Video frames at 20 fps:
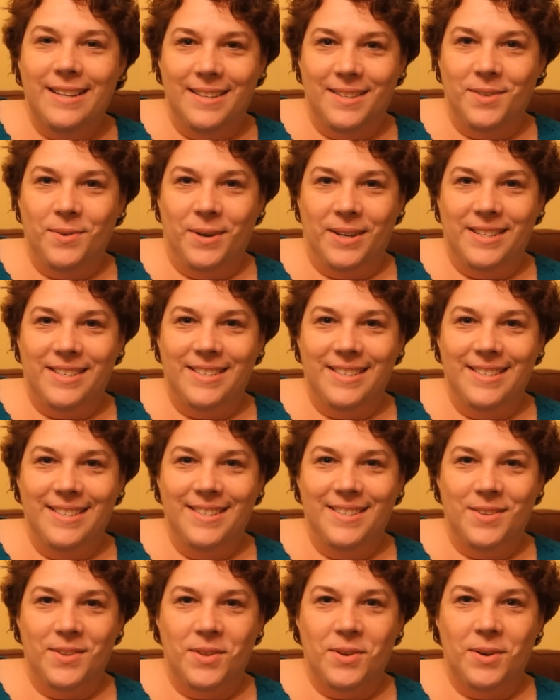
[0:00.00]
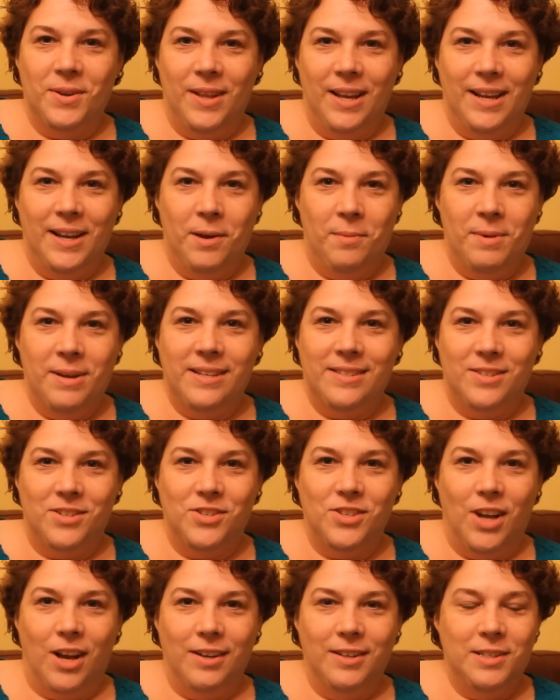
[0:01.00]
these questions, so they're like coming as a
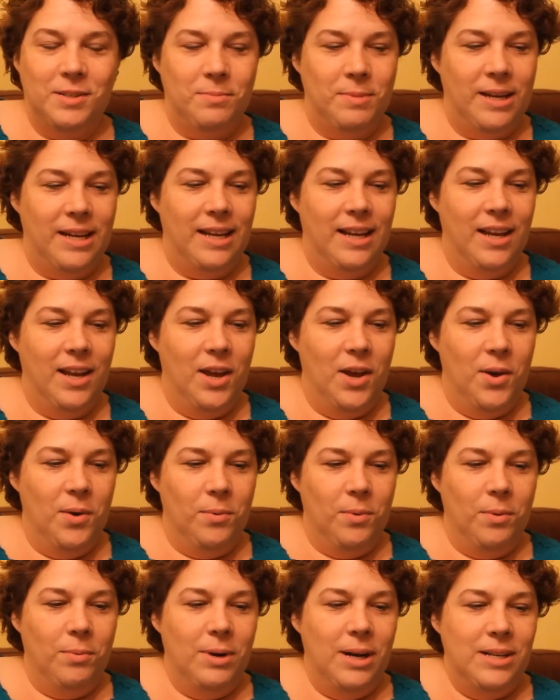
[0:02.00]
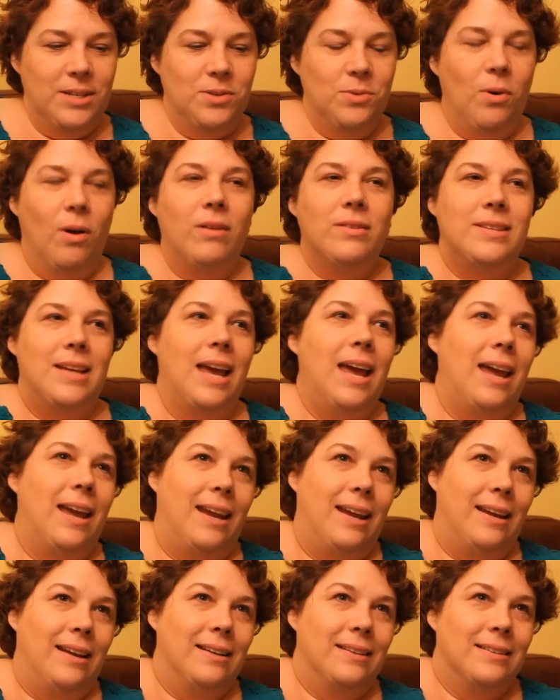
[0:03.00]
shock to me. What would I do all
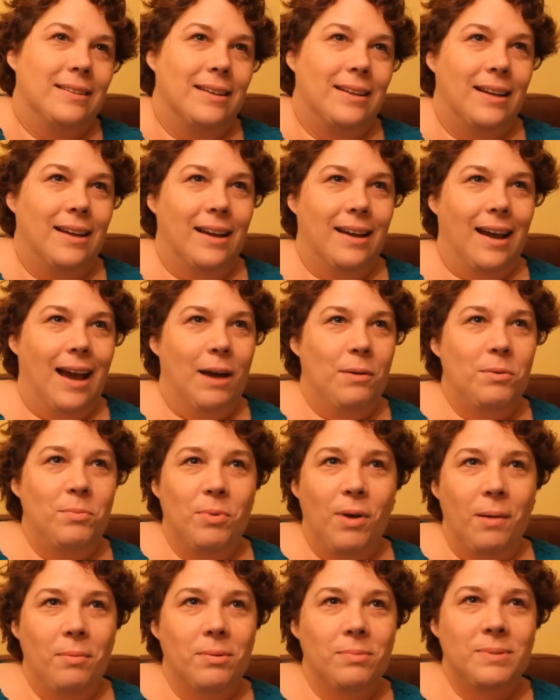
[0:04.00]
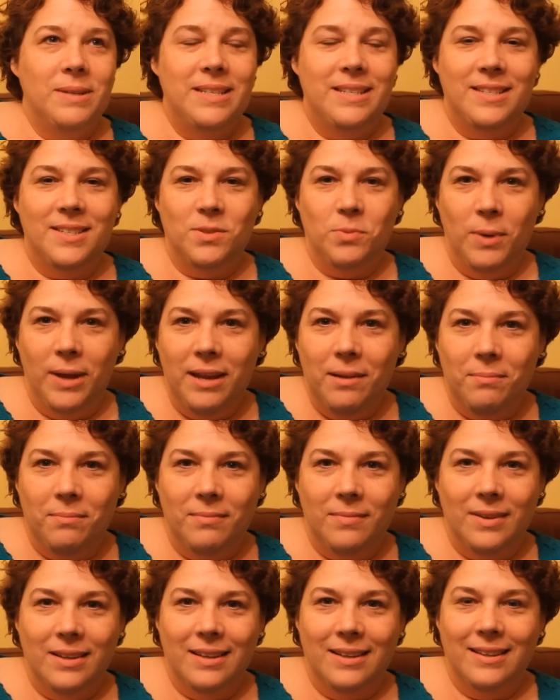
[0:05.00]
day? I would probably
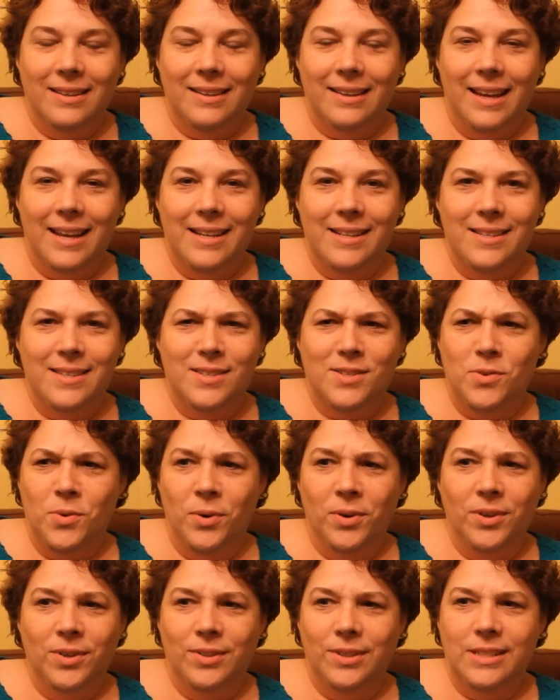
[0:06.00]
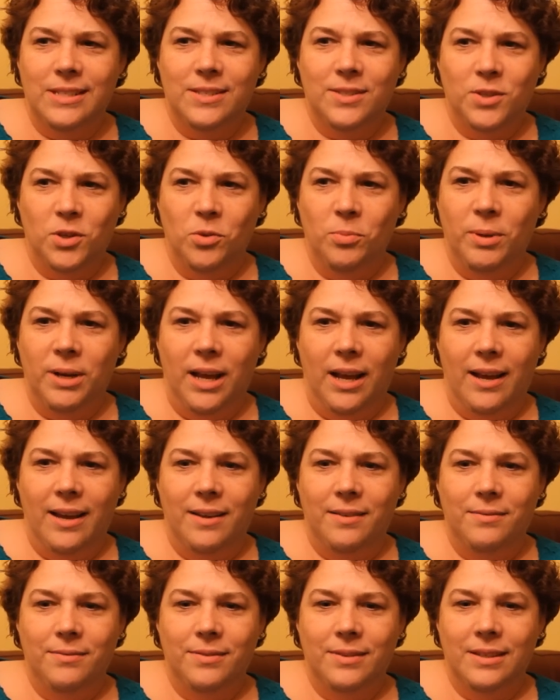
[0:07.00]
swim and snorkel and scuba
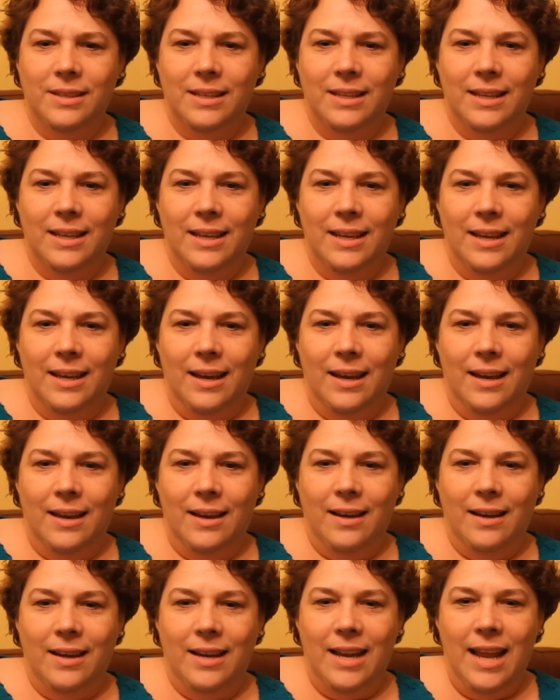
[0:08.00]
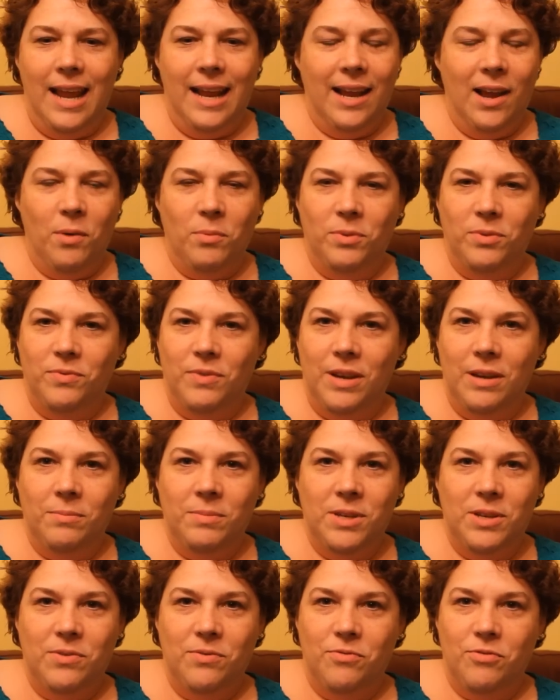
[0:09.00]
dive and hang out with
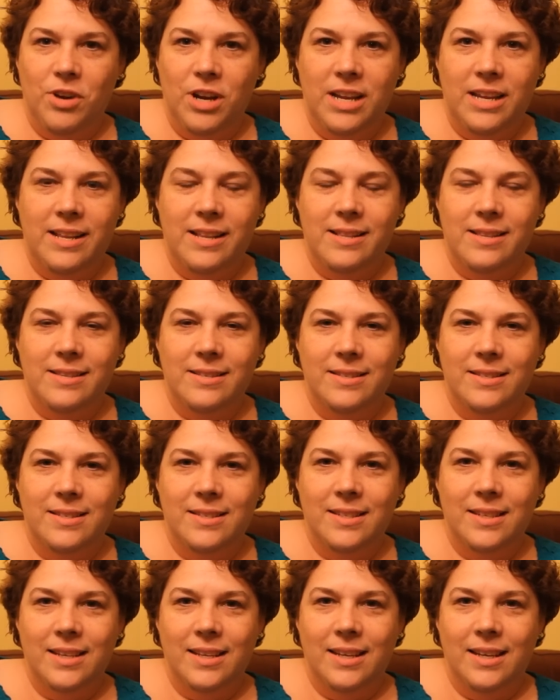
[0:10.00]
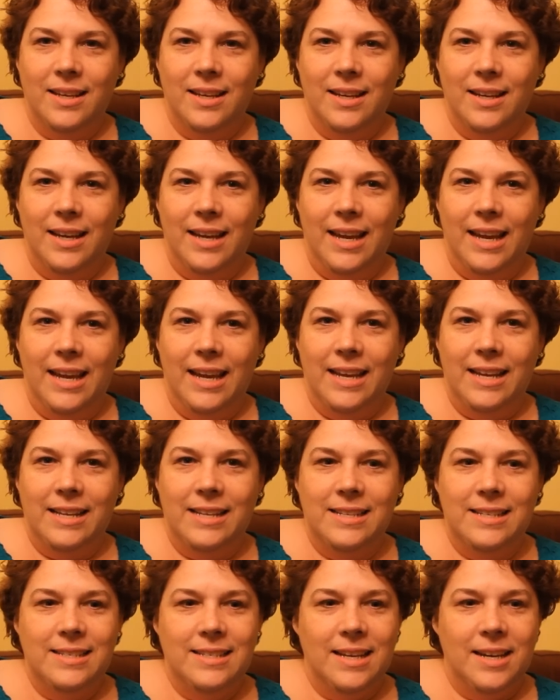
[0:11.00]
family and friends,
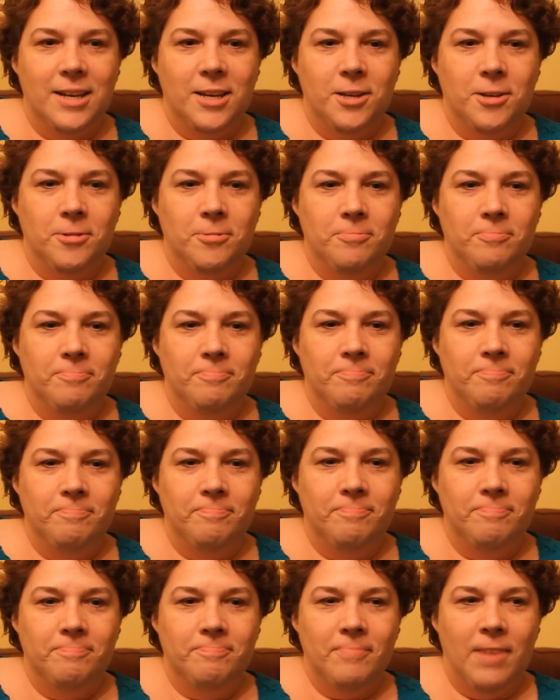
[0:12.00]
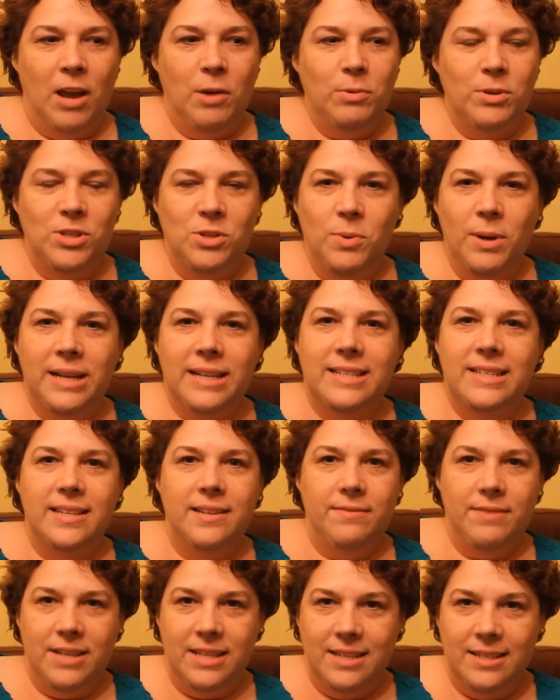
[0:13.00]
and I would do
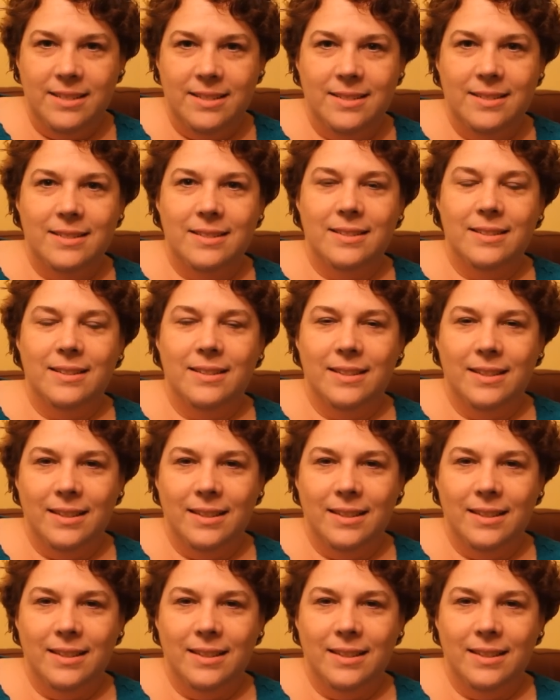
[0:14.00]
activities,